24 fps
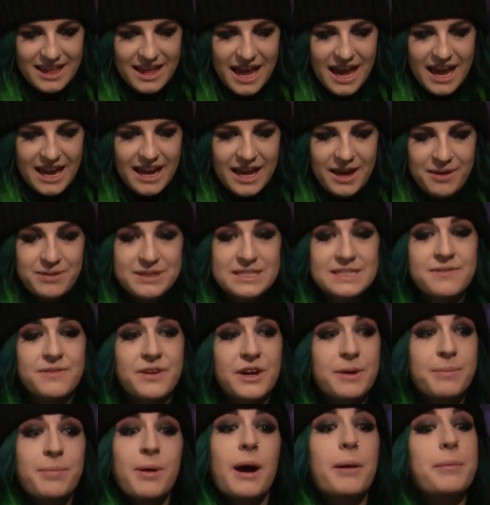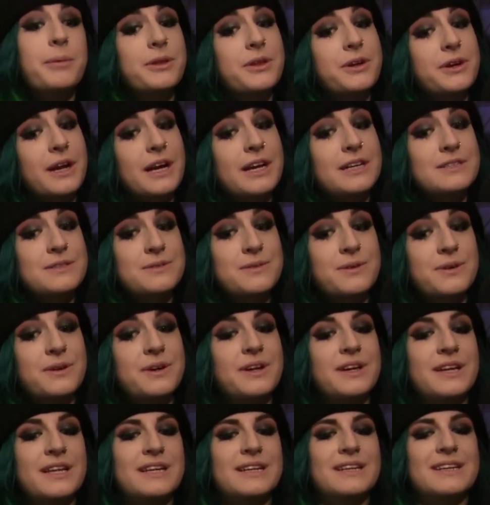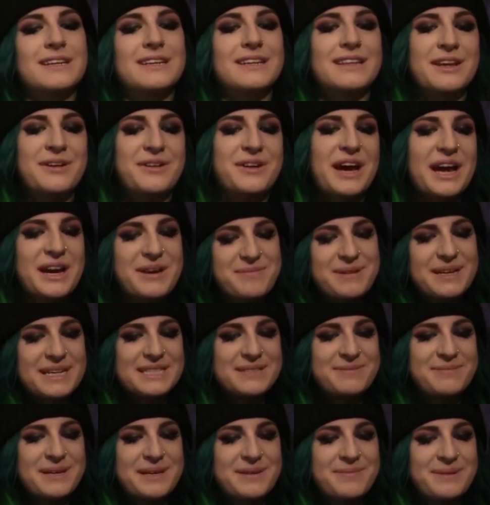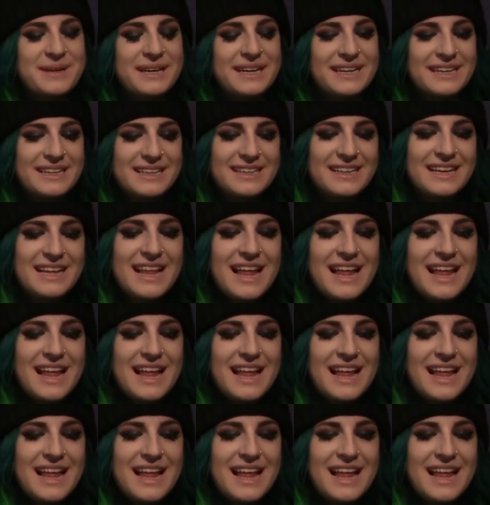and I wasn't very popular in high school, and they were kind of mean to me, but.